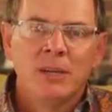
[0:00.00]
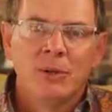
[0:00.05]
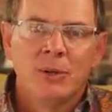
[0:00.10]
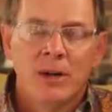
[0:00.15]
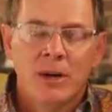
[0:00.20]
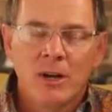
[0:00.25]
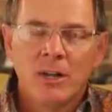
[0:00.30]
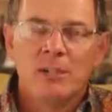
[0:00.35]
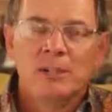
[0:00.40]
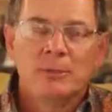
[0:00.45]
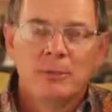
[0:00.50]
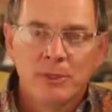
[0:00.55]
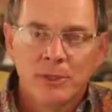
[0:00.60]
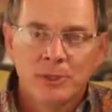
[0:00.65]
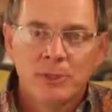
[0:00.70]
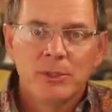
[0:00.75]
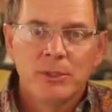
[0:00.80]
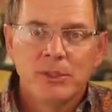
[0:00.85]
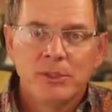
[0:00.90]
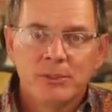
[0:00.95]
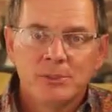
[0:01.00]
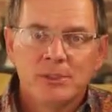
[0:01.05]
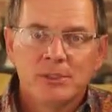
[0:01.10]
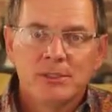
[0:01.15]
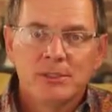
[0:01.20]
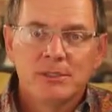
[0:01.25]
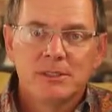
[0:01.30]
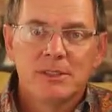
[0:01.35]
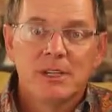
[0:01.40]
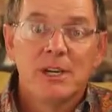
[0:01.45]
are
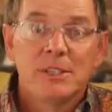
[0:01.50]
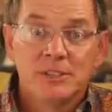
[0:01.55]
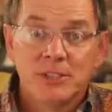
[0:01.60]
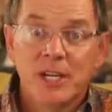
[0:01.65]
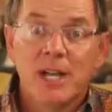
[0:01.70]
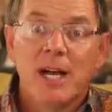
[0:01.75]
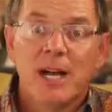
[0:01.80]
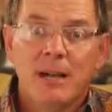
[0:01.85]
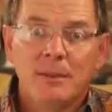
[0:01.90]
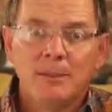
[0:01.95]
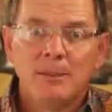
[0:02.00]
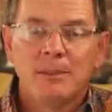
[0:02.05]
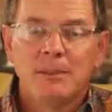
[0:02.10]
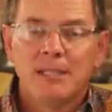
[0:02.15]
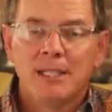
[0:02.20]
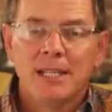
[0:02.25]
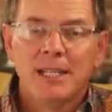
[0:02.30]
entrepreneurs are jobs,